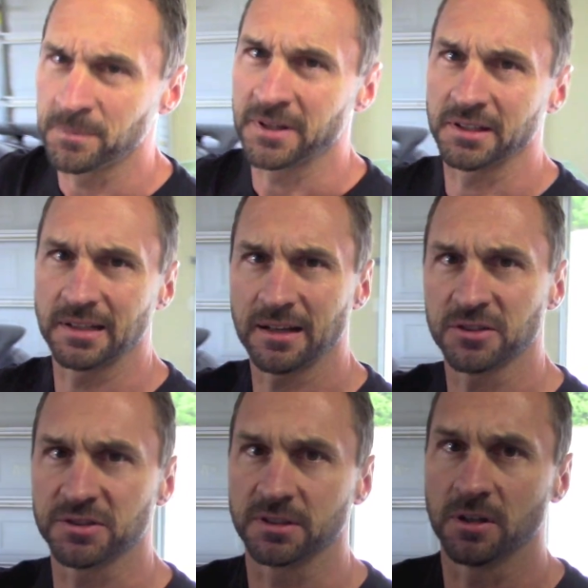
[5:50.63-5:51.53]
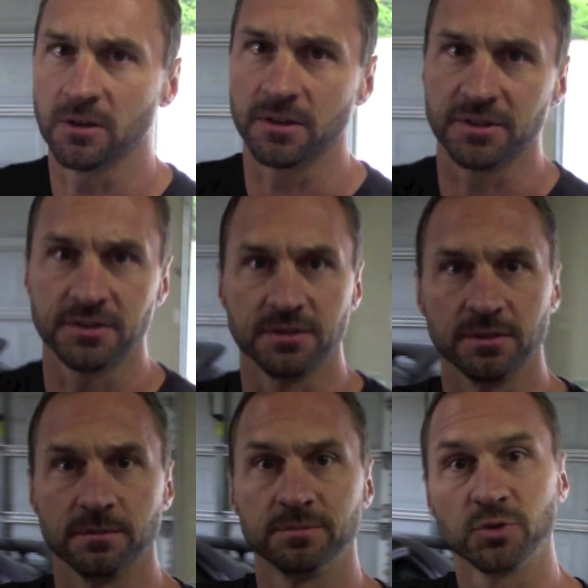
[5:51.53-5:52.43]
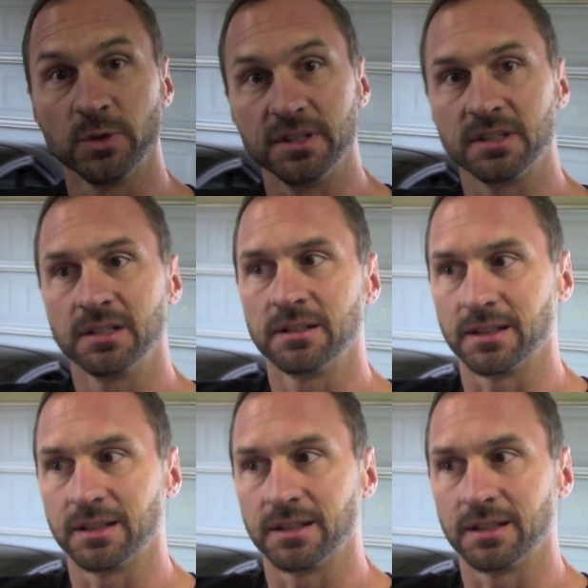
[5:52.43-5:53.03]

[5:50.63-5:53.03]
It allows the cars to tweak